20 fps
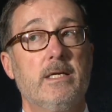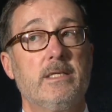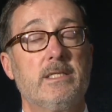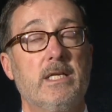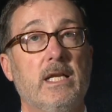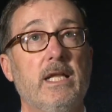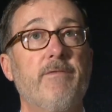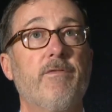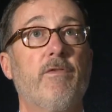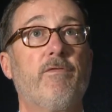
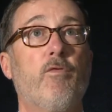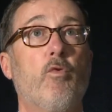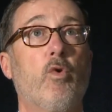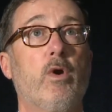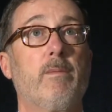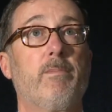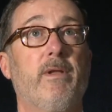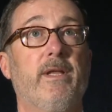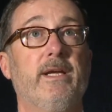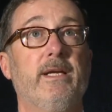To live
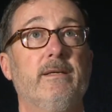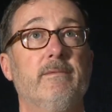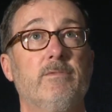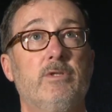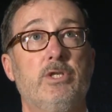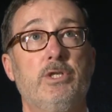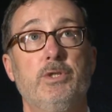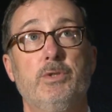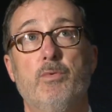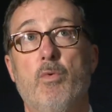affordably,
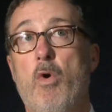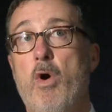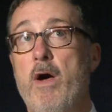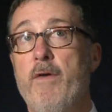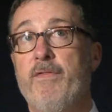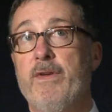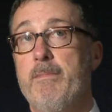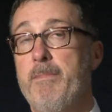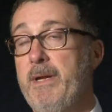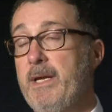too,
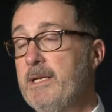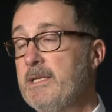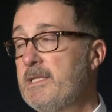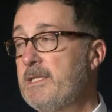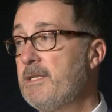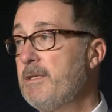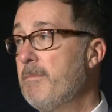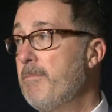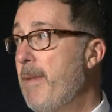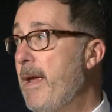often
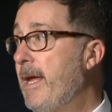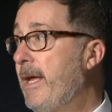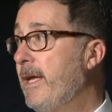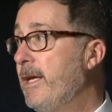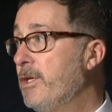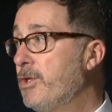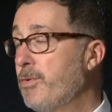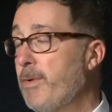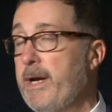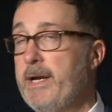means
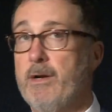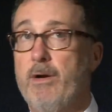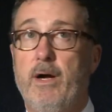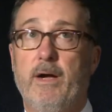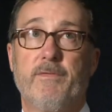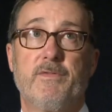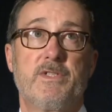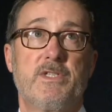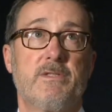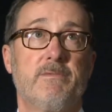making
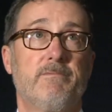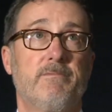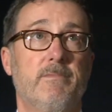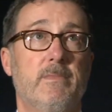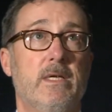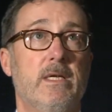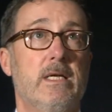trade-offs,